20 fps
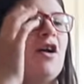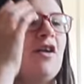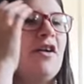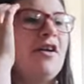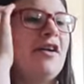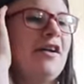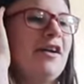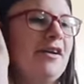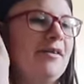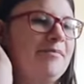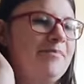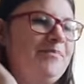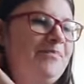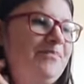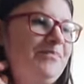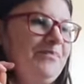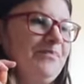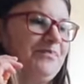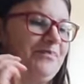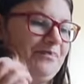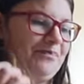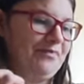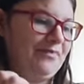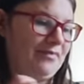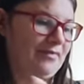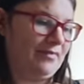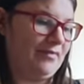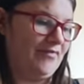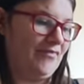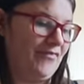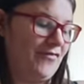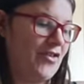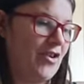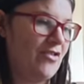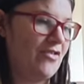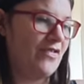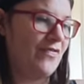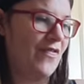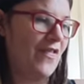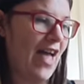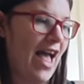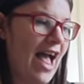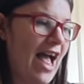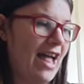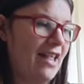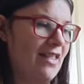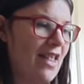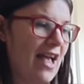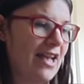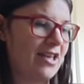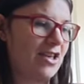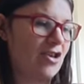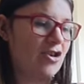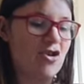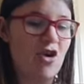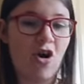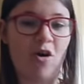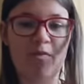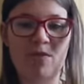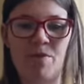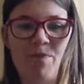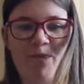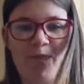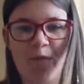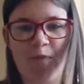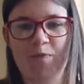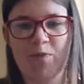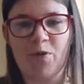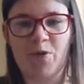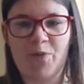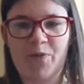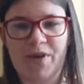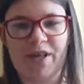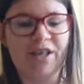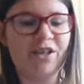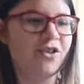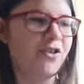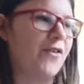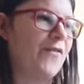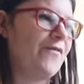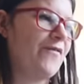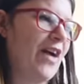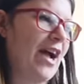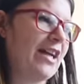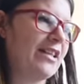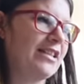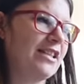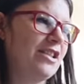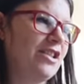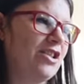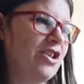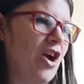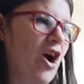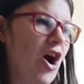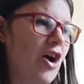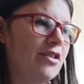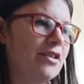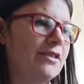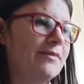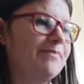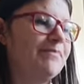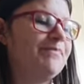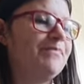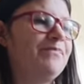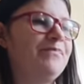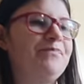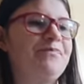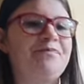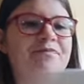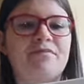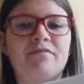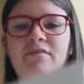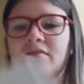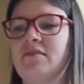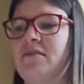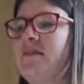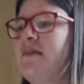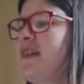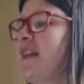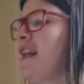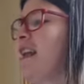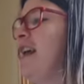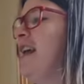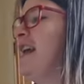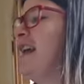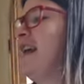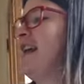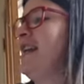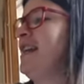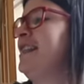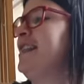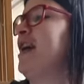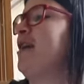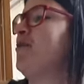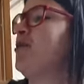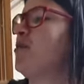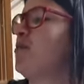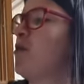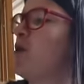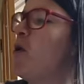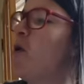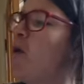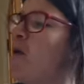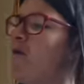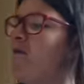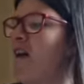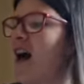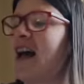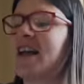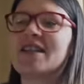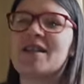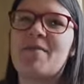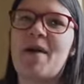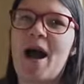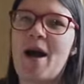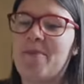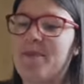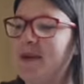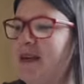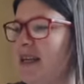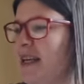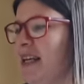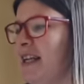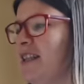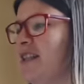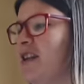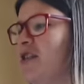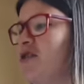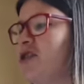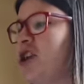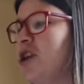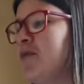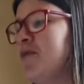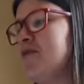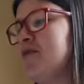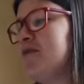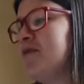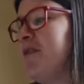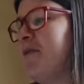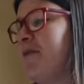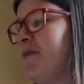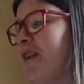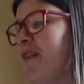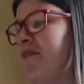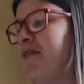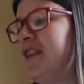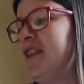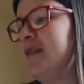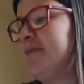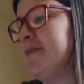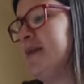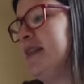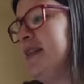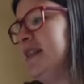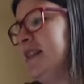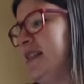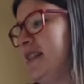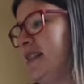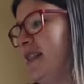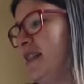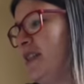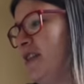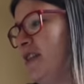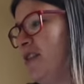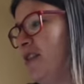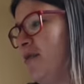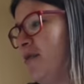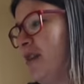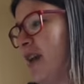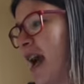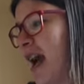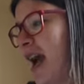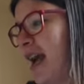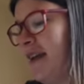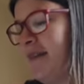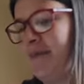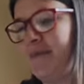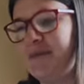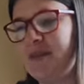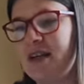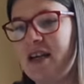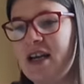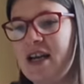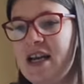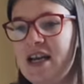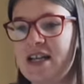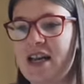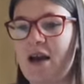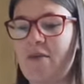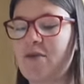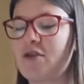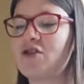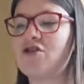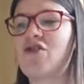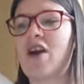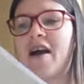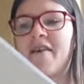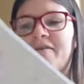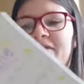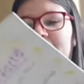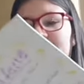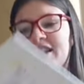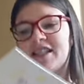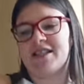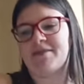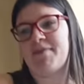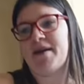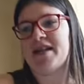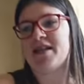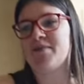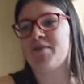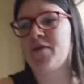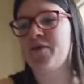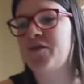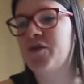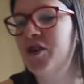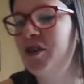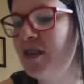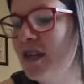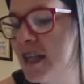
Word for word: Um, so they're like your common bumblebees you'll find in your garden. Now, some cool facts about bees 250 species in the UK. I'm going to try and find a specimen for you.